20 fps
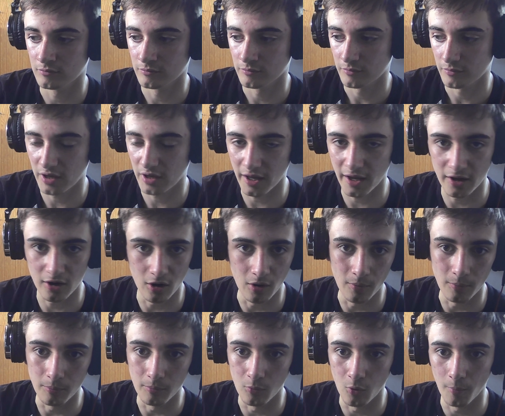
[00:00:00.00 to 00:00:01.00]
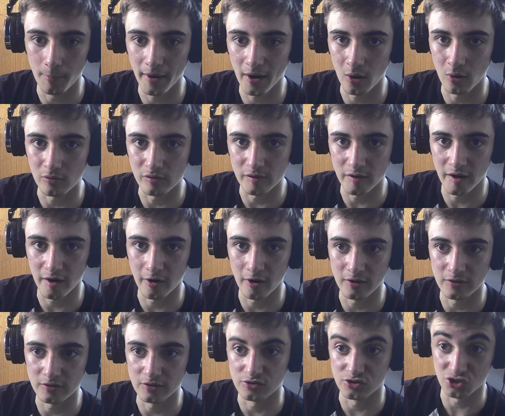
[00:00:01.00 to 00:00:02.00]
KO more powerful
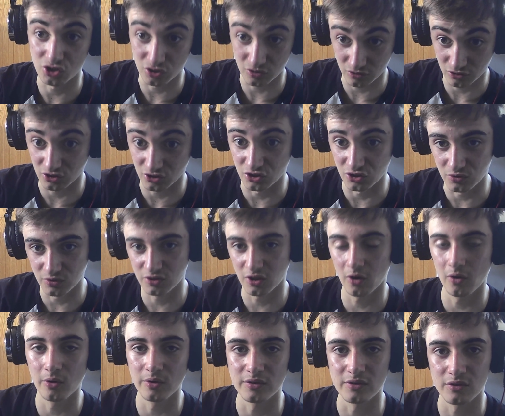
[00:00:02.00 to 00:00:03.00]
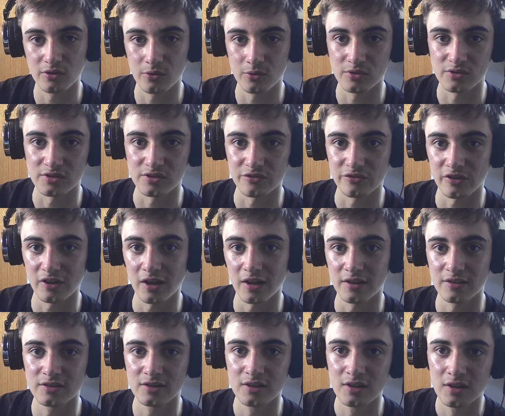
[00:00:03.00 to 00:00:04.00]
characters. Just use Gordon's
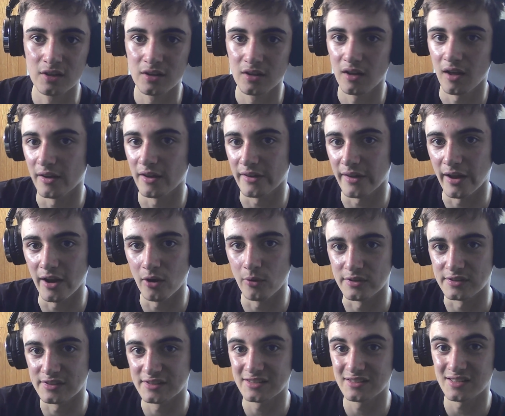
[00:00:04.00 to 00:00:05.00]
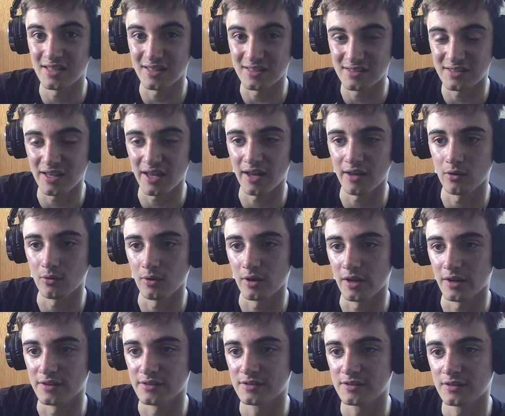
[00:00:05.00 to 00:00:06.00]
effect, and KO is 6k or
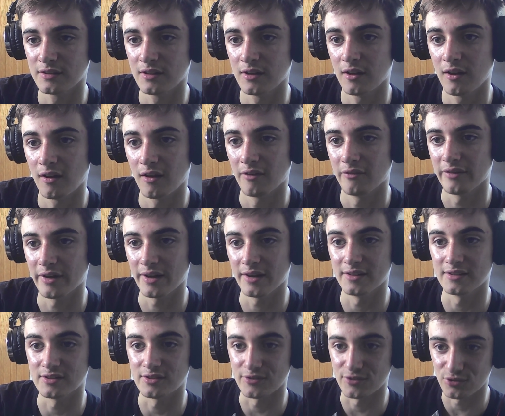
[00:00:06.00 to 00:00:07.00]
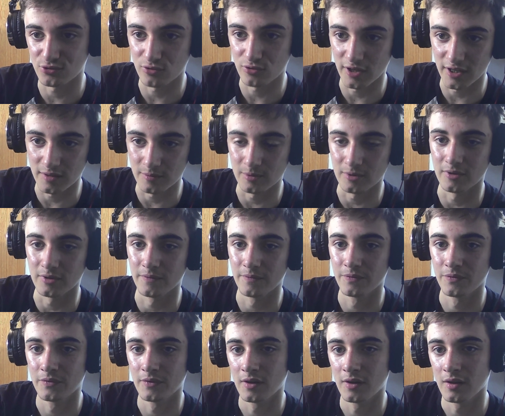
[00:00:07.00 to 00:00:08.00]
less. That is incredible.
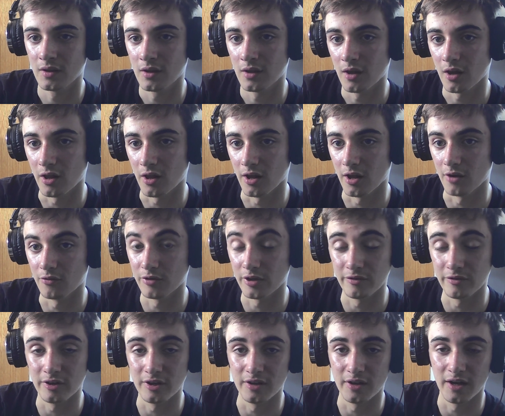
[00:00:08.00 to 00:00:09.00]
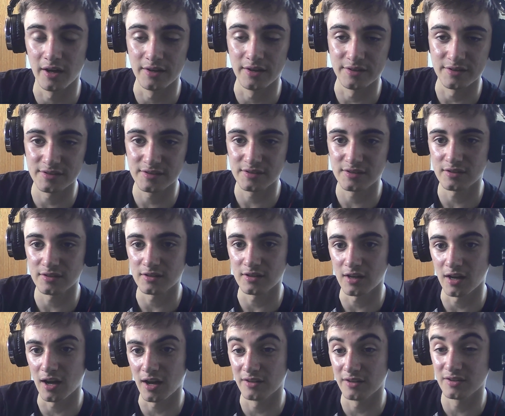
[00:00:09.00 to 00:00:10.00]
Really, really nice.
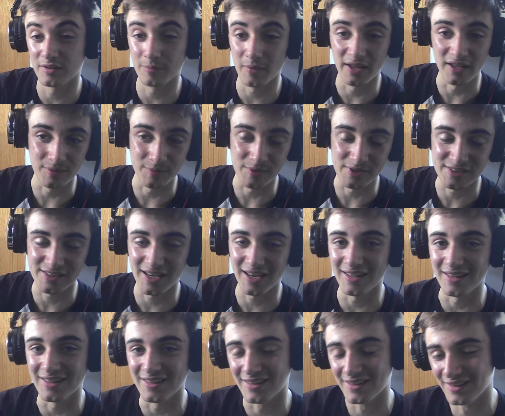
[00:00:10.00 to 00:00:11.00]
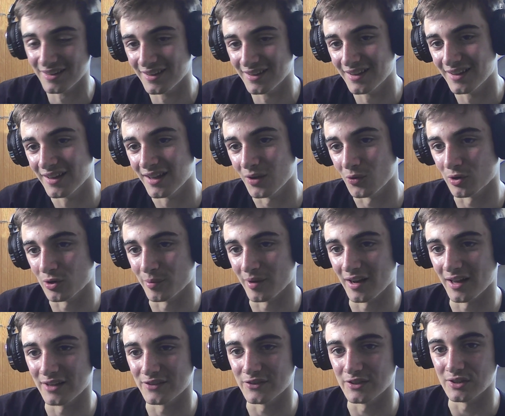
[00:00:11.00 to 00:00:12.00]
I did make a mistake in one of my
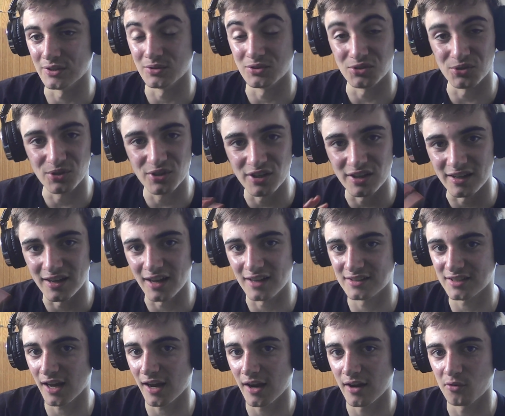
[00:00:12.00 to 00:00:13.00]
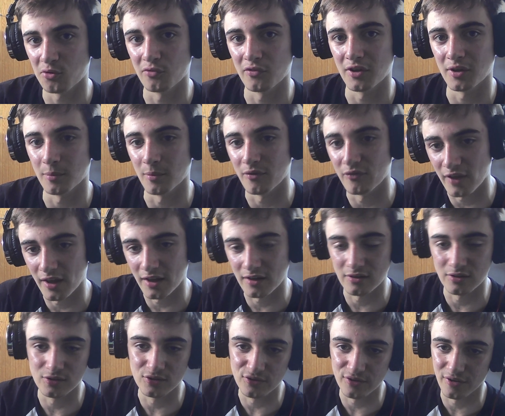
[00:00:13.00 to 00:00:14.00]
last videos. You can attack with him and then
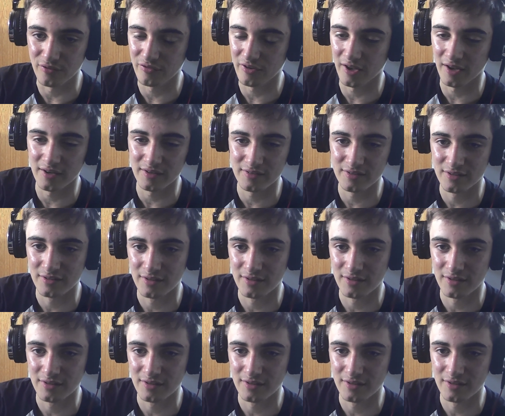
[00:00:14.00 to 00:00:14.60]
use the effect.